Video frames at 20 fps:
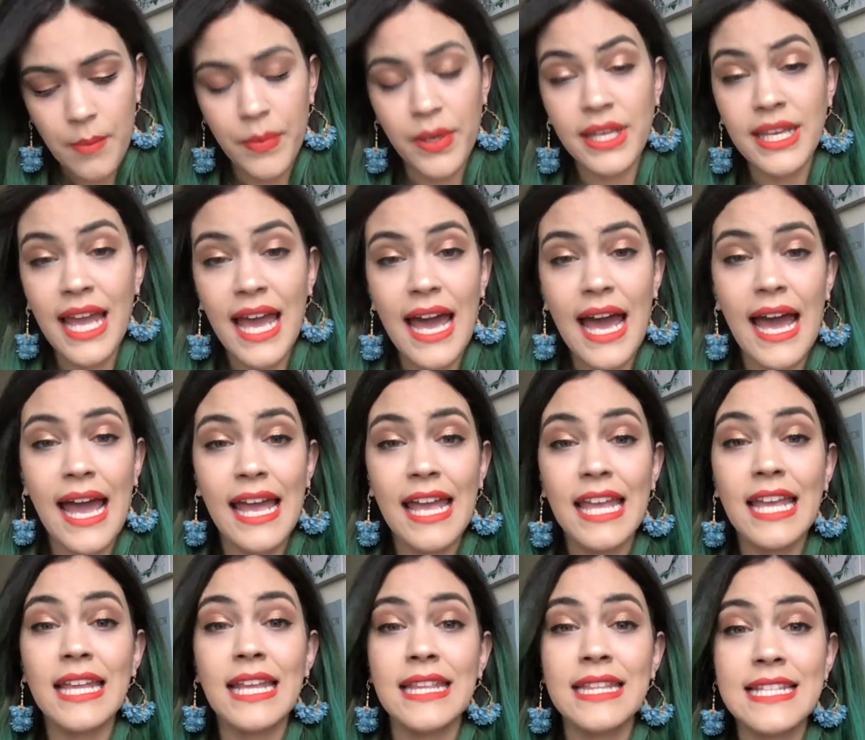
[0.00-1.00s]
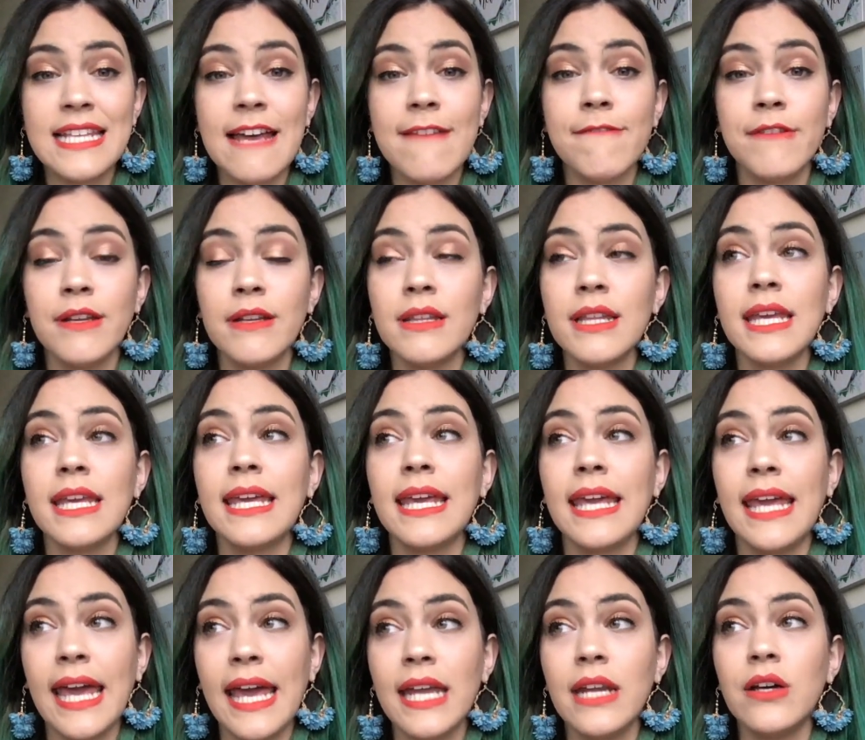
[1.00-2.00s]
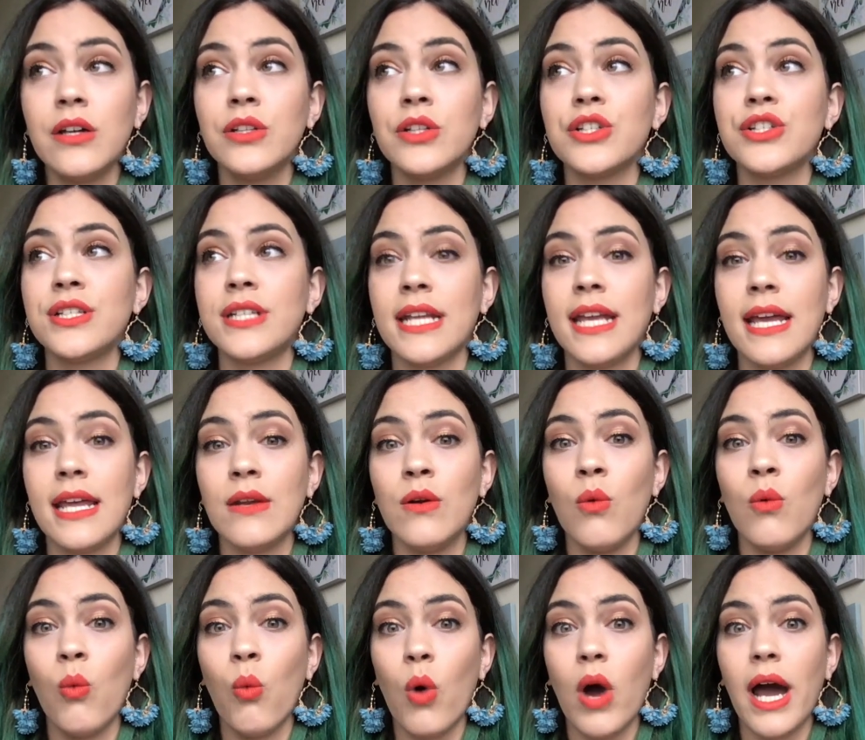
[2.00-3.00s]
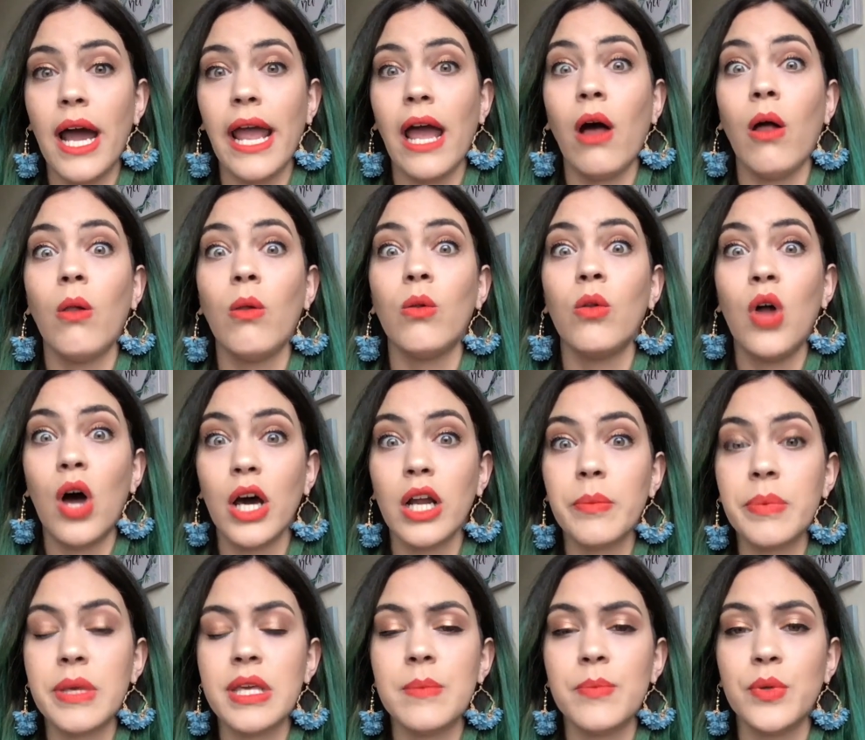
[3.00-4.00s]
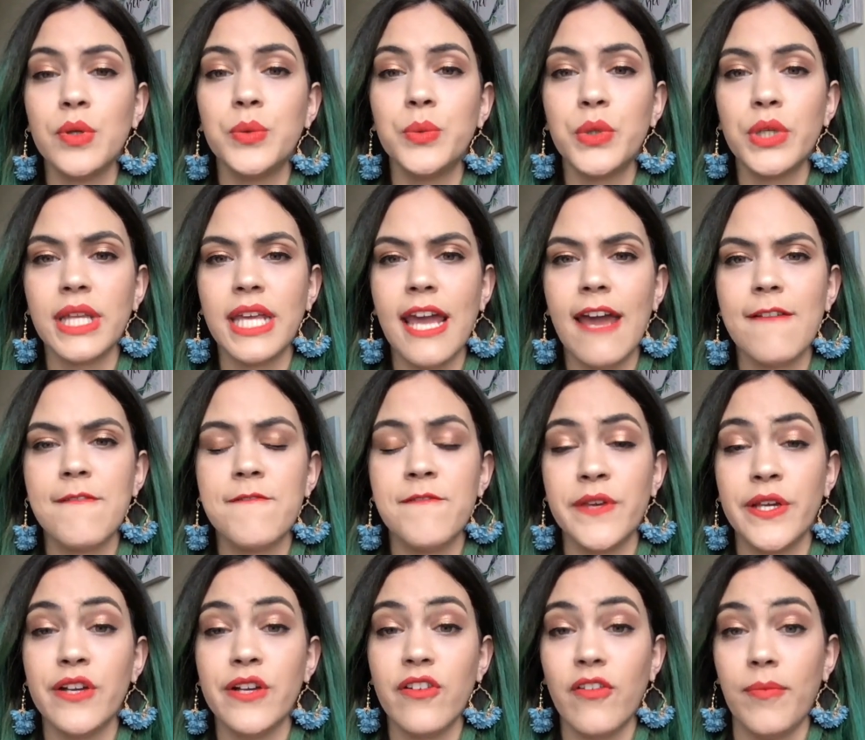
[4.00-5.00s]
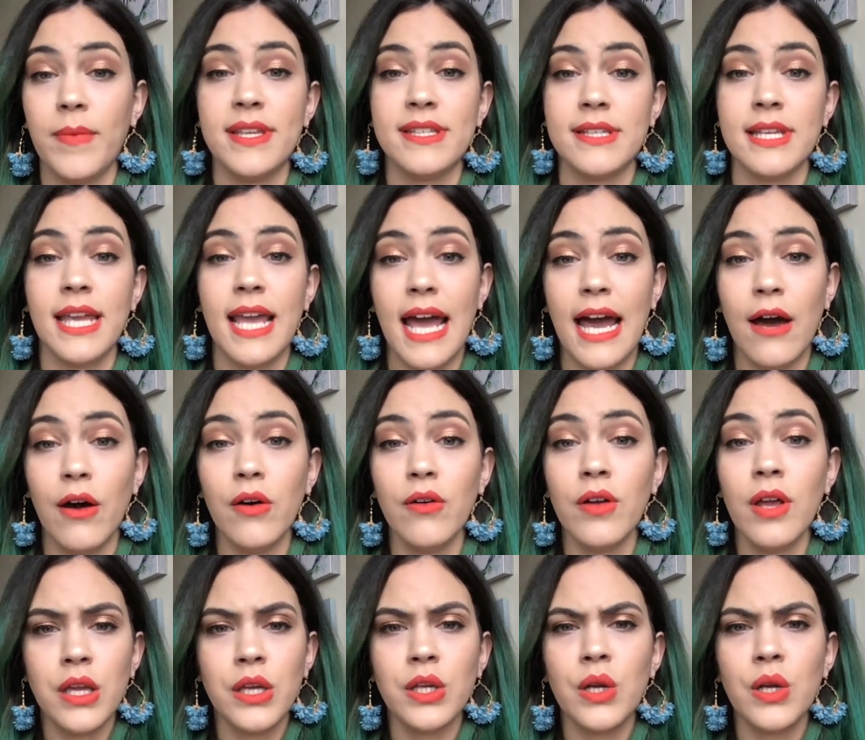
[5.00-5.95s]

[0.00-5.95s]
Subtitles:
But yeah, I definitely can understand why a lot of people would get fear of missing out.